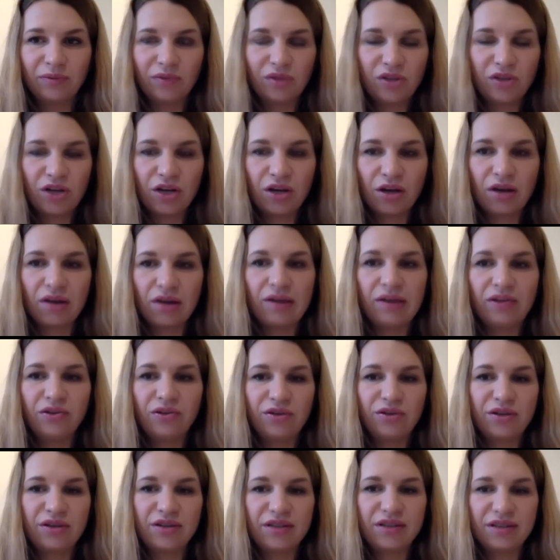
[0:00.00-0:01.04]
Chuck
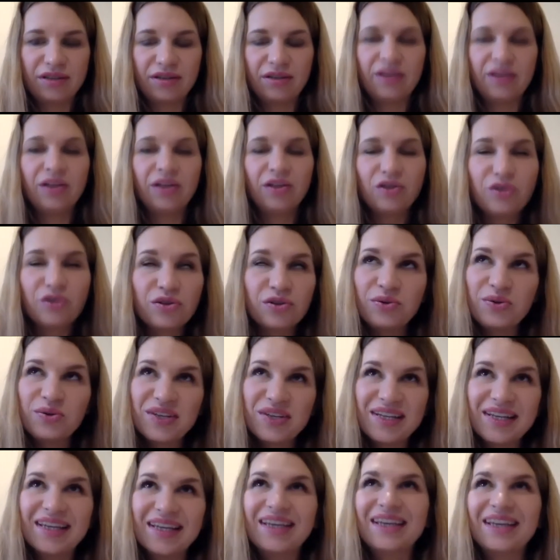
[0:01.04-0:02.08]

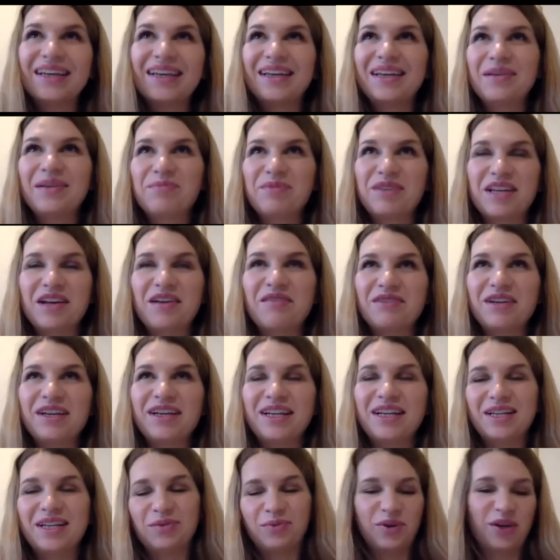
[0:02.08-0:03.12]
introducing himself and
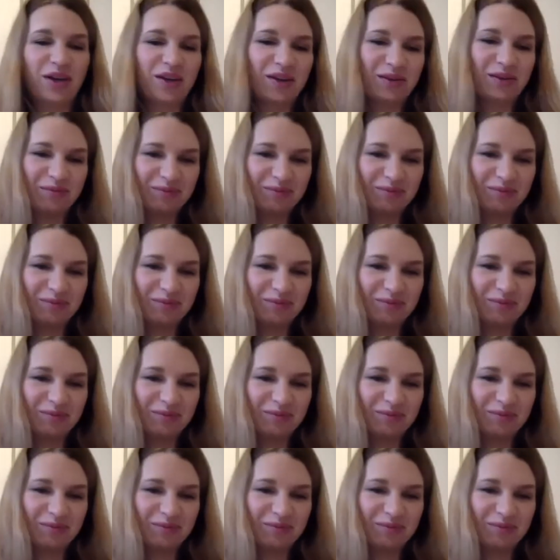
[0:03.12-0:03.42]
his work.